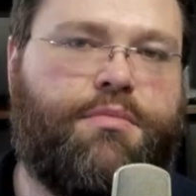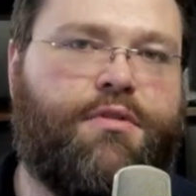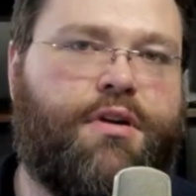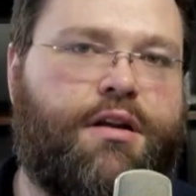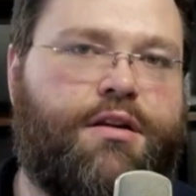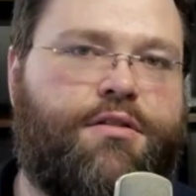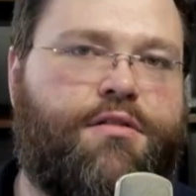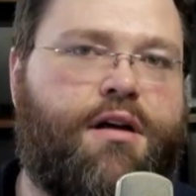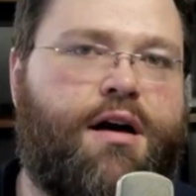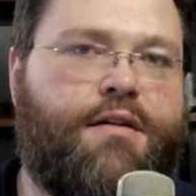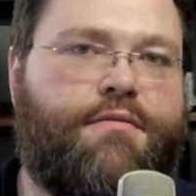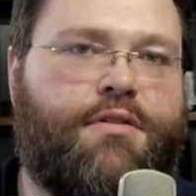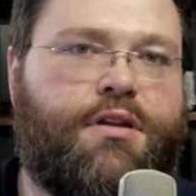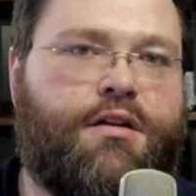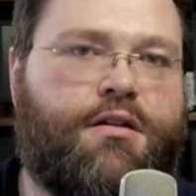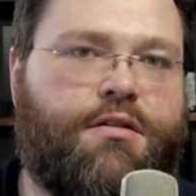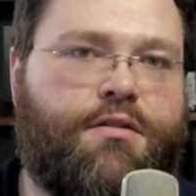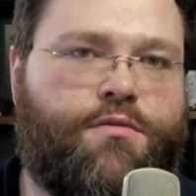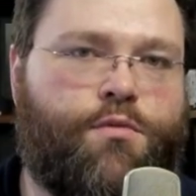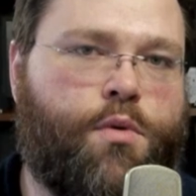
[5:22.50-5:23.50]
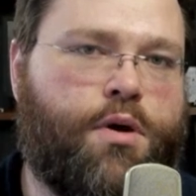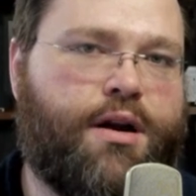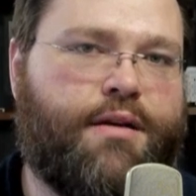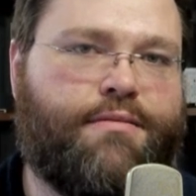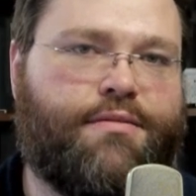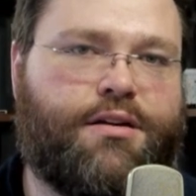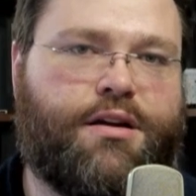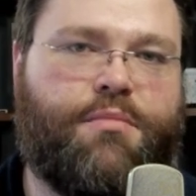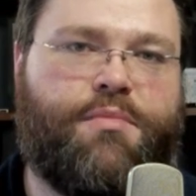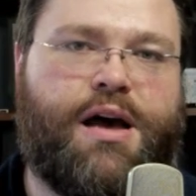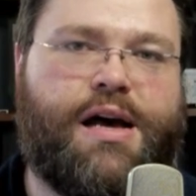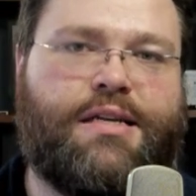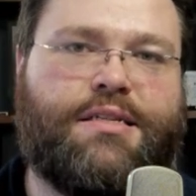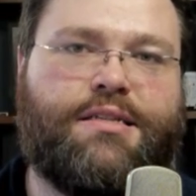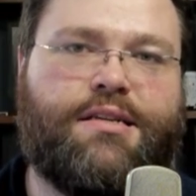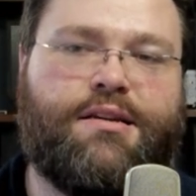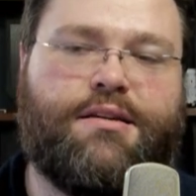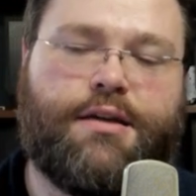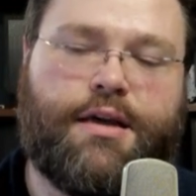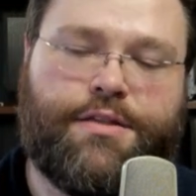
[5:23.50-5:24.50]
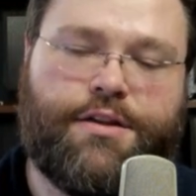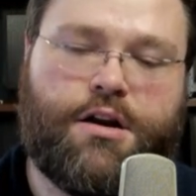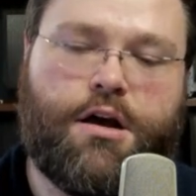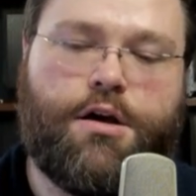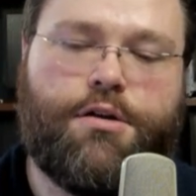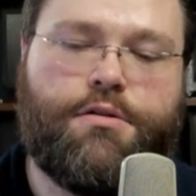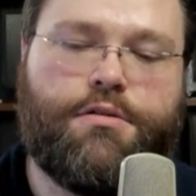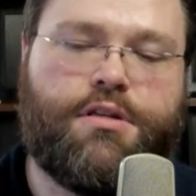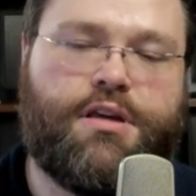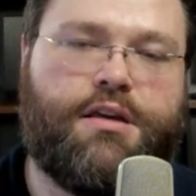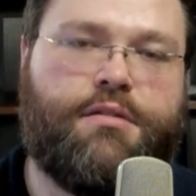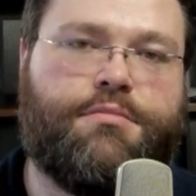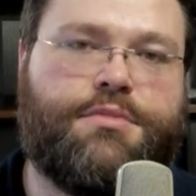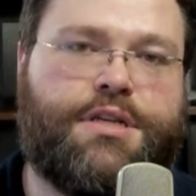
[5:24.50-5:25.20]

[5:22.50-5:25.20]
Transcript: mSATA drive in here of whatever capacity. And then under the